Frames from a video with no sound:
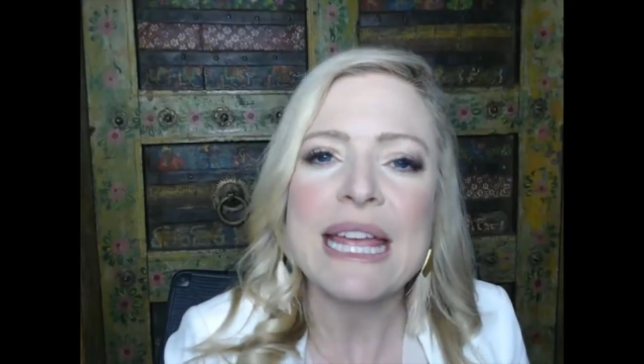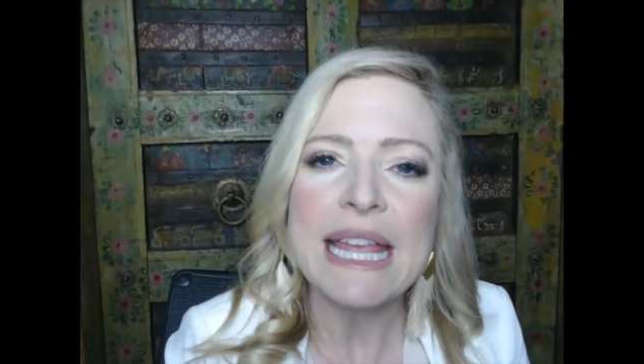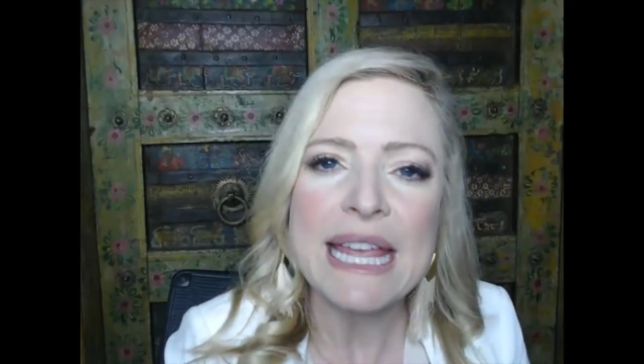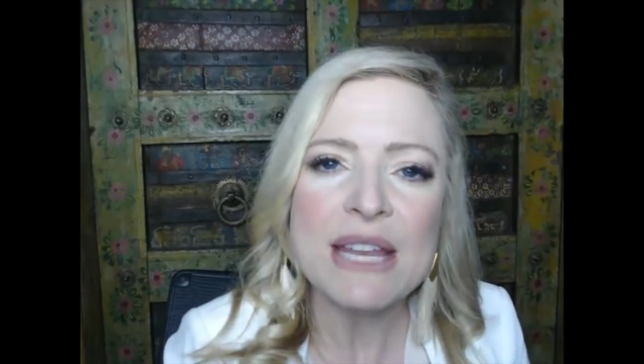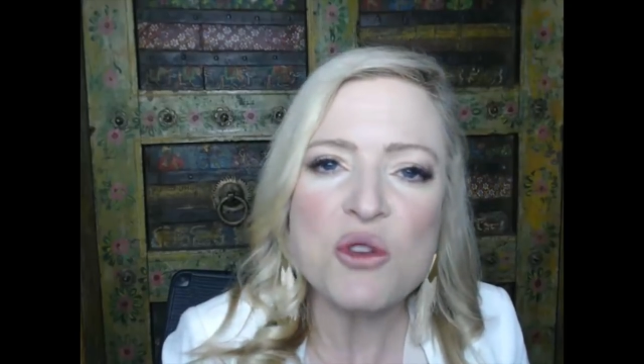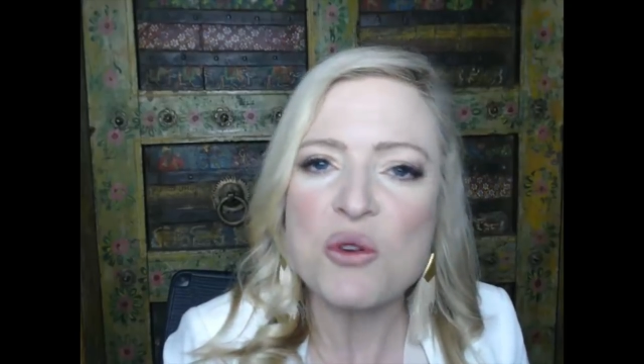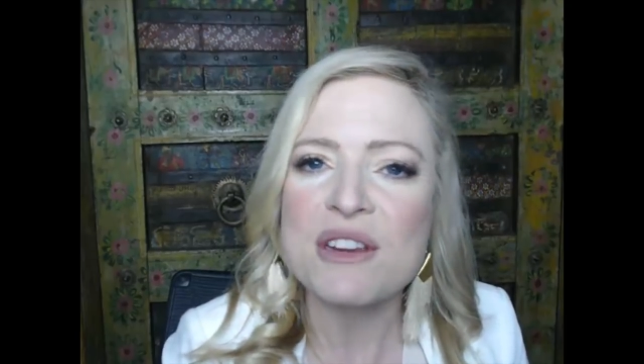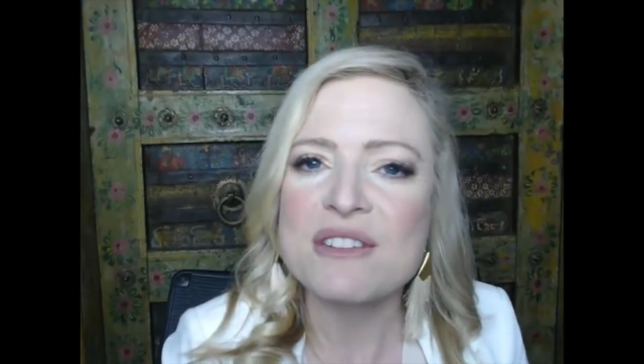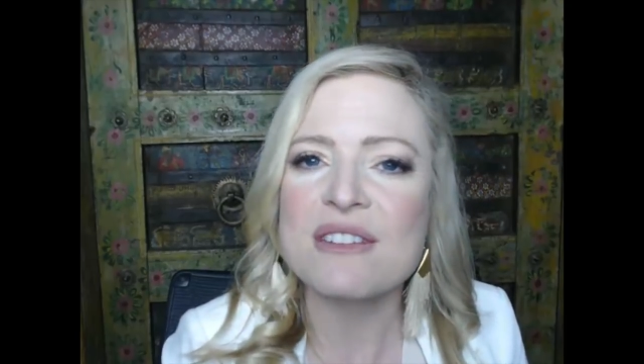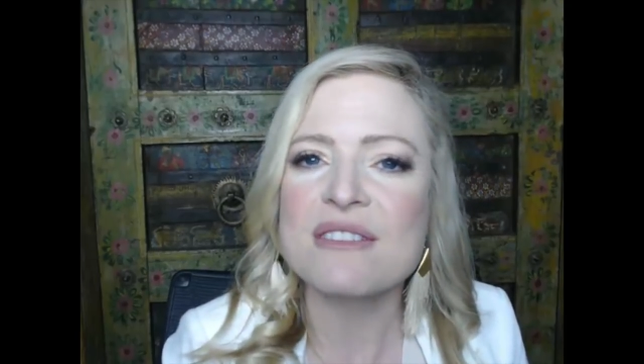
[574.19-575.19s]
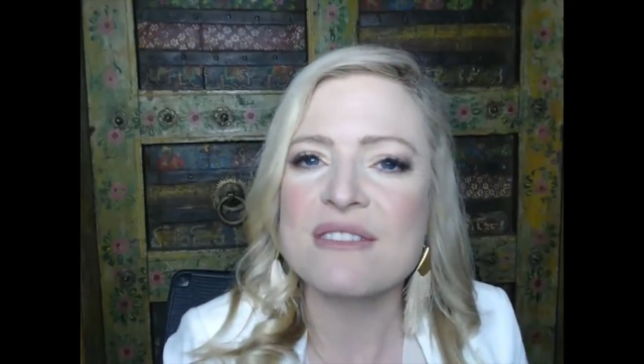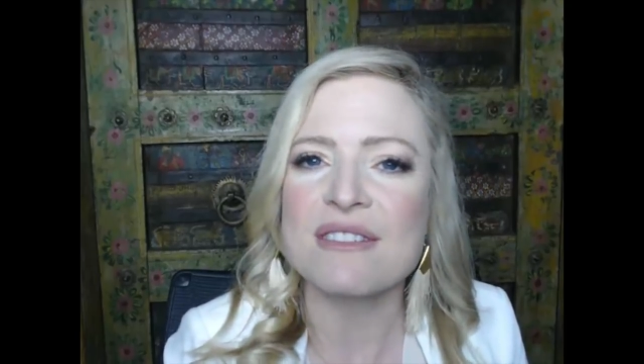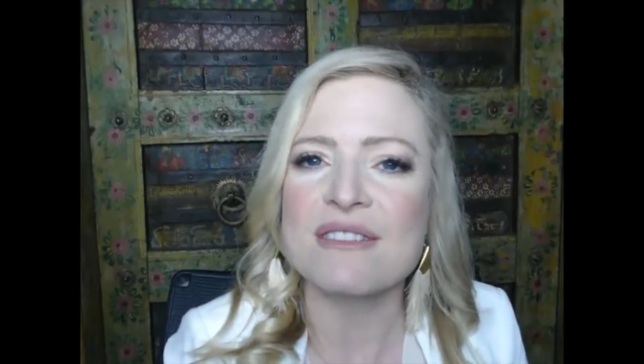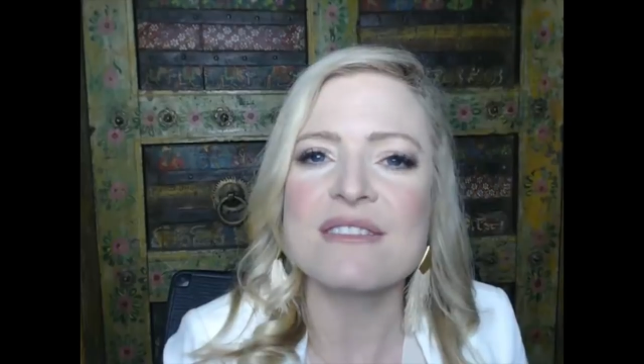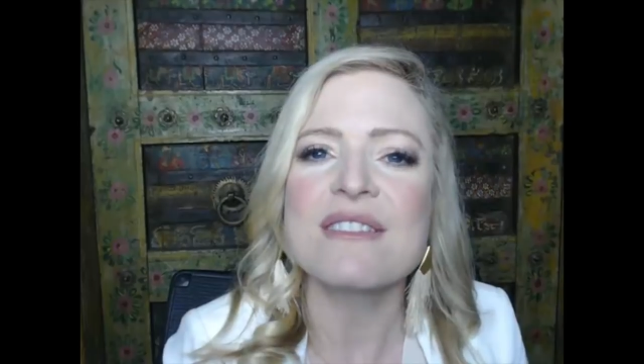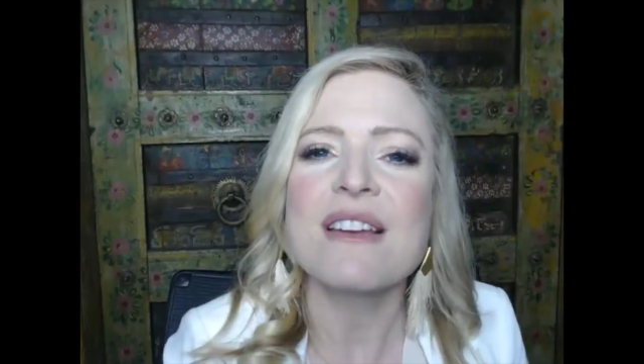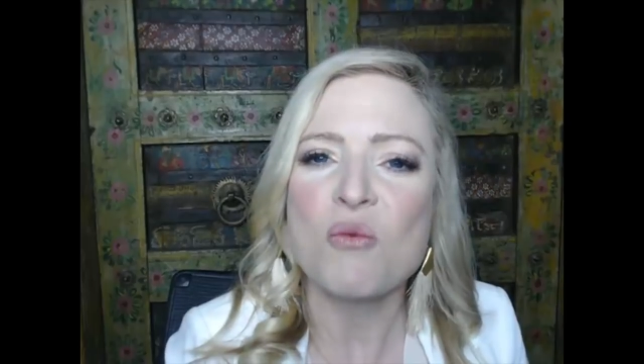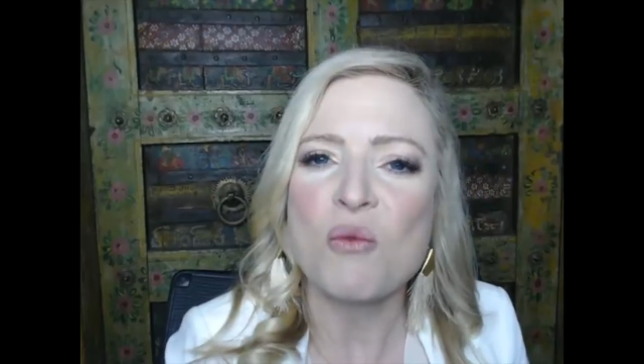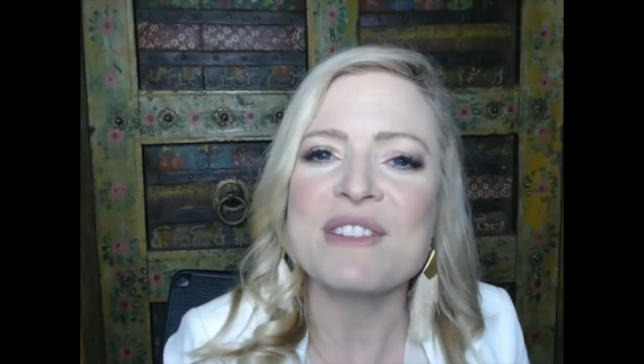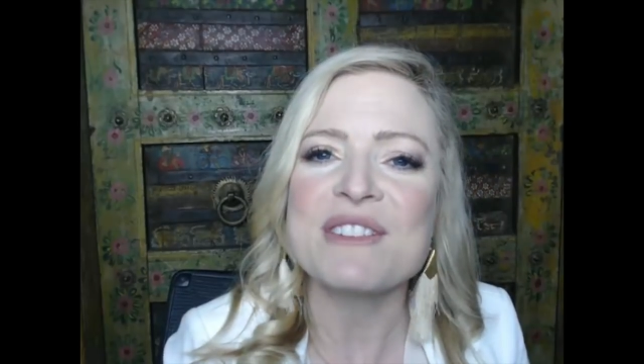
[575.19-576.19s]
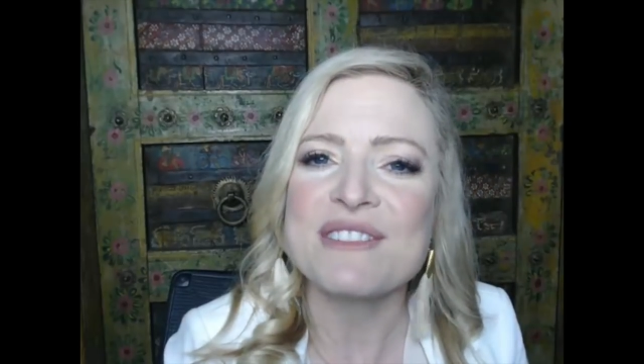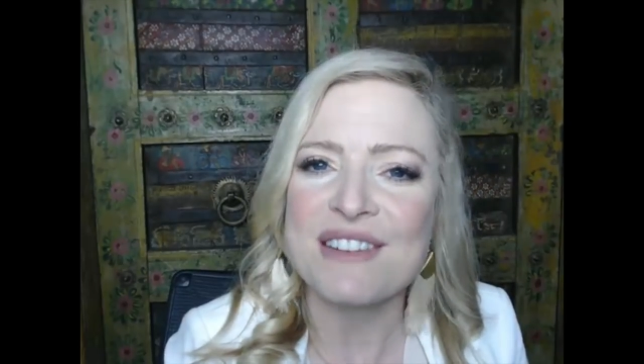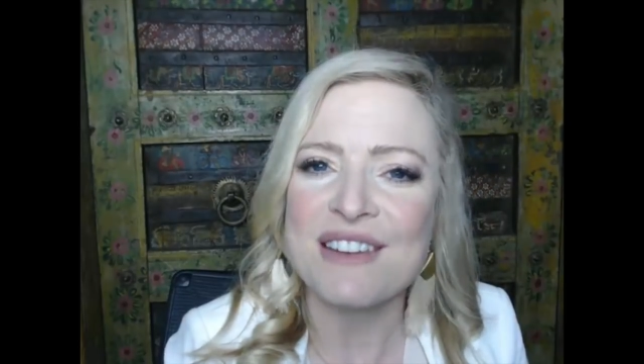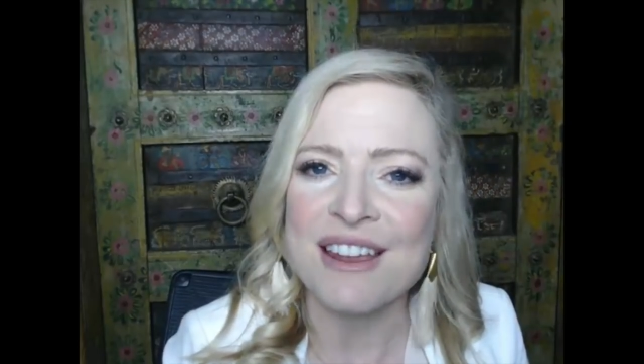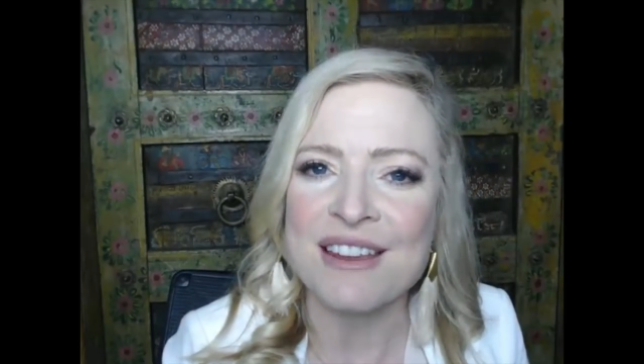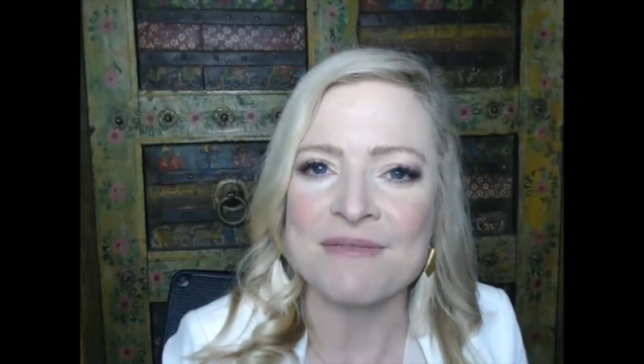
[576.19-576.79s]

in your existence was tonight?